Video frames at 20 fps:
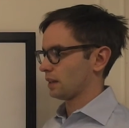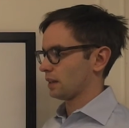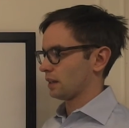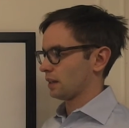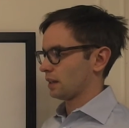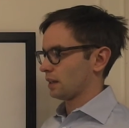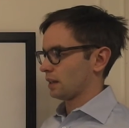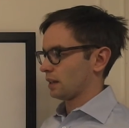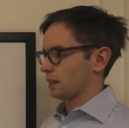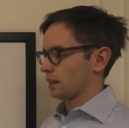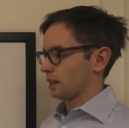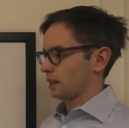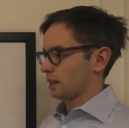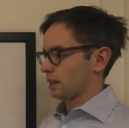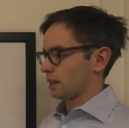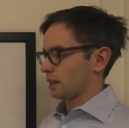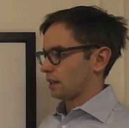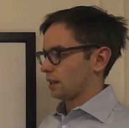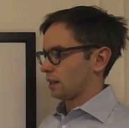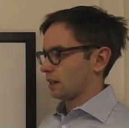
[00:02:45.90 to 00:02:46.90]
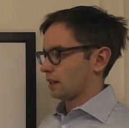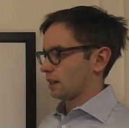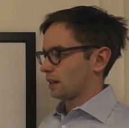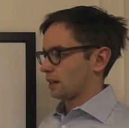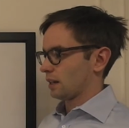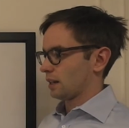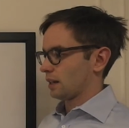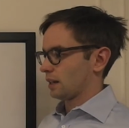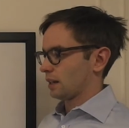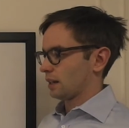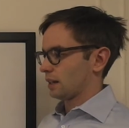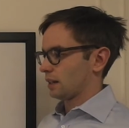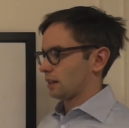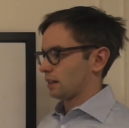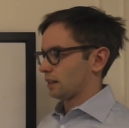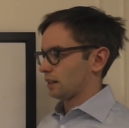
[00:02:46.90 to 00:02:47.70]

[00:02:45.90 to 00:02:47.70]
(no one is talking)